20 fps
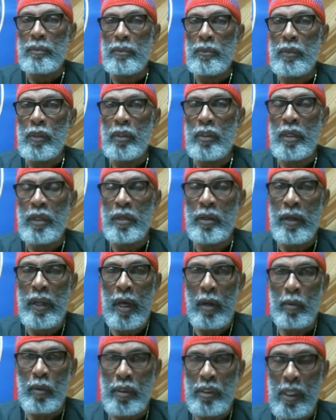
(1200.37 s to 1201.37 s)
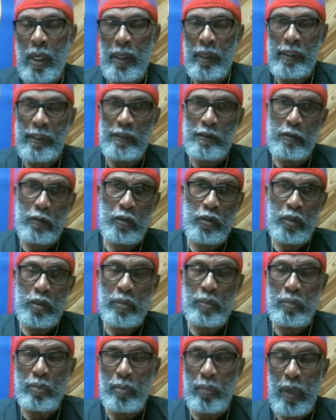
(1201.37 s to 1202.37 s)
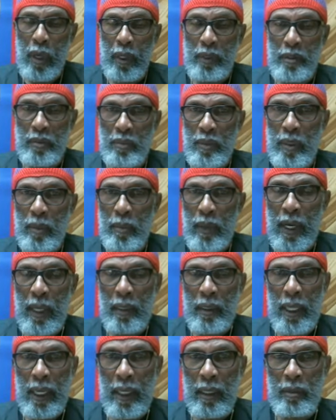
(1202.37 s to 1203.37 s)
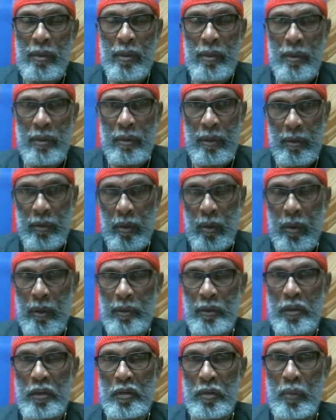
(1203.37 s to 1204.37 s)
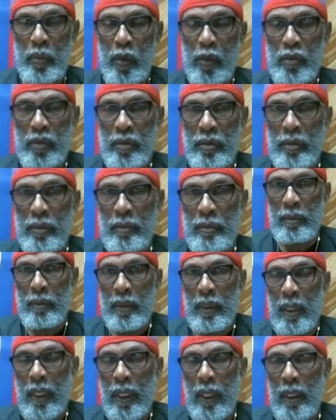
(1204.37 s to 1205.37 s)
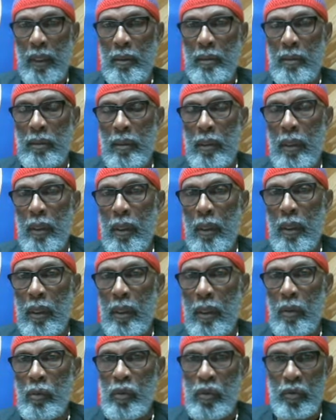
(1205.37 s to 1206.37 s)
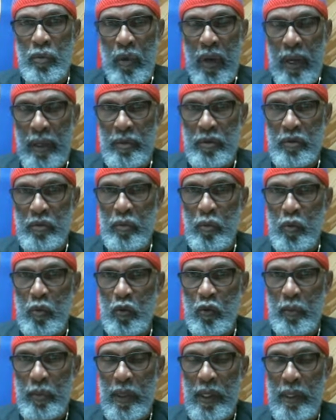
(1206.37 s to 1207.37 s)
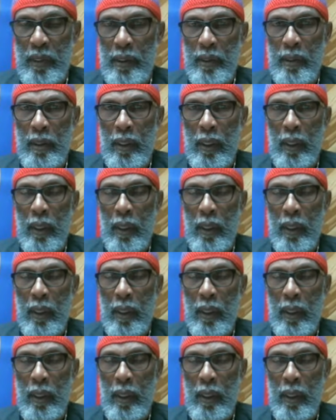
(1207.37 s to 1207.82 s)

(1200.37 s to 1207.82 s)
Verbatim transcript: Yadira and I were talking, and so she brought to me about how this, you know, another person that was around this movement uh,